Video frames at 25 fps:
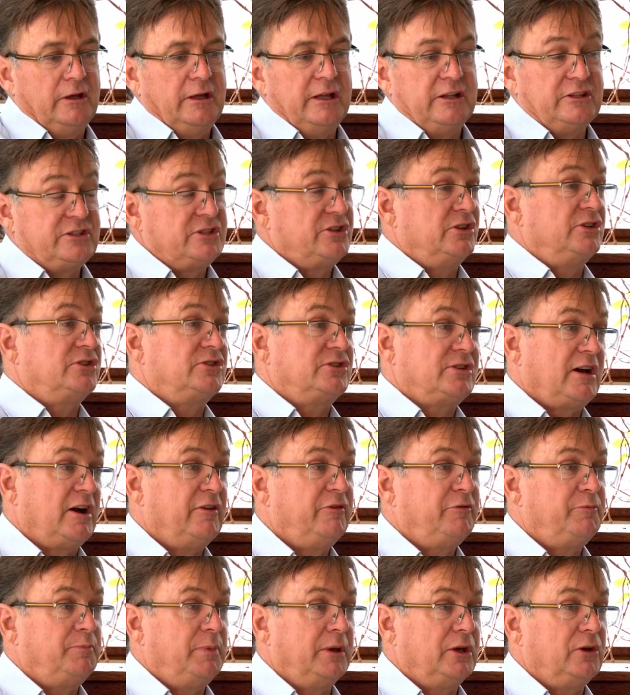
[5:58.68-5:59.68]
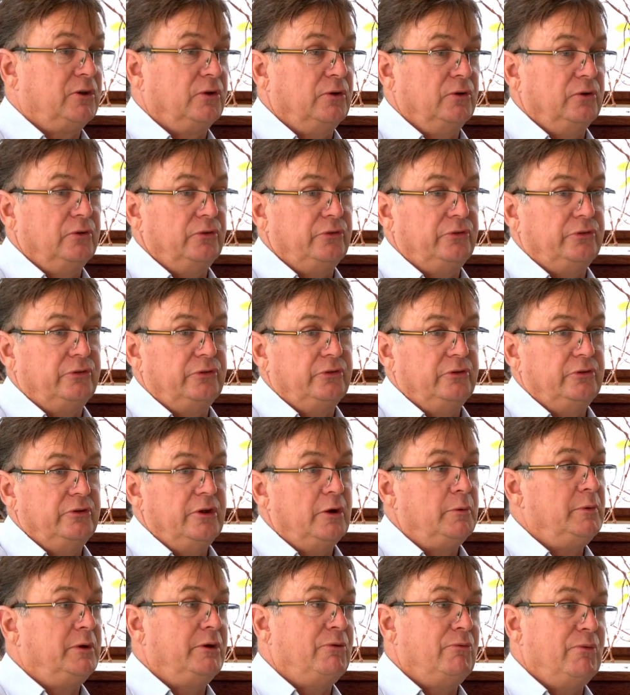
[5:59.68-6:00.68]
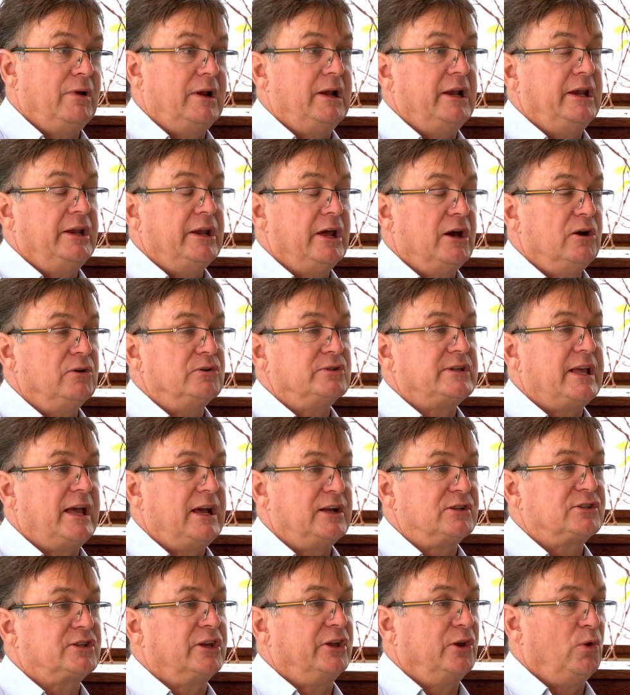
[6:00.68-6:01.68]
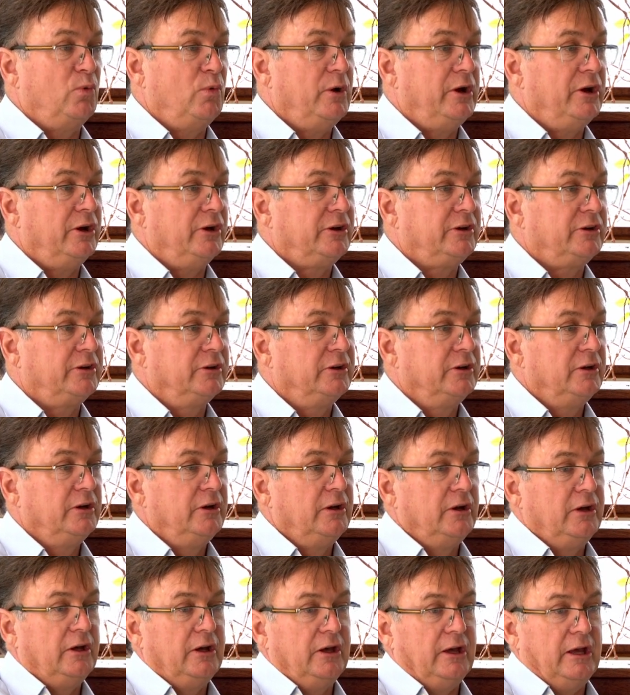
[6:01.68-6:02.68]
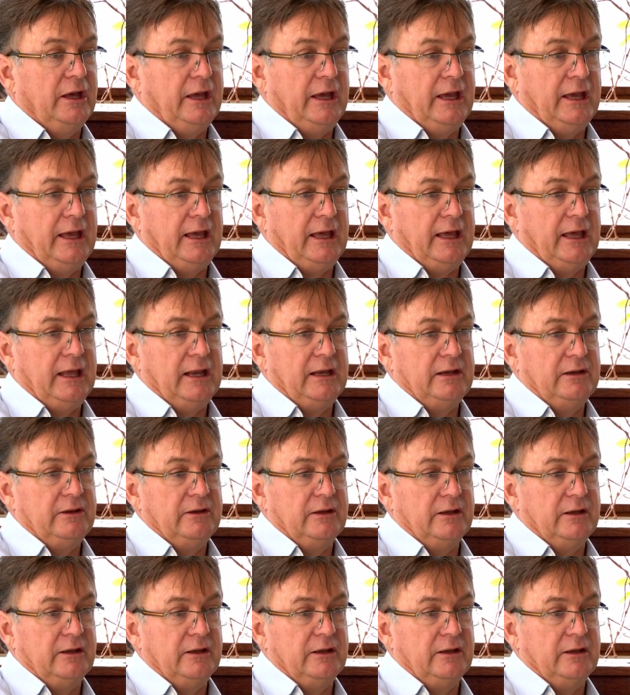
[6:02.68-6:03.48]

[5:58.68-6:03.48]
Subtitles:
it's just tough because nobody really knows how it's going to work, and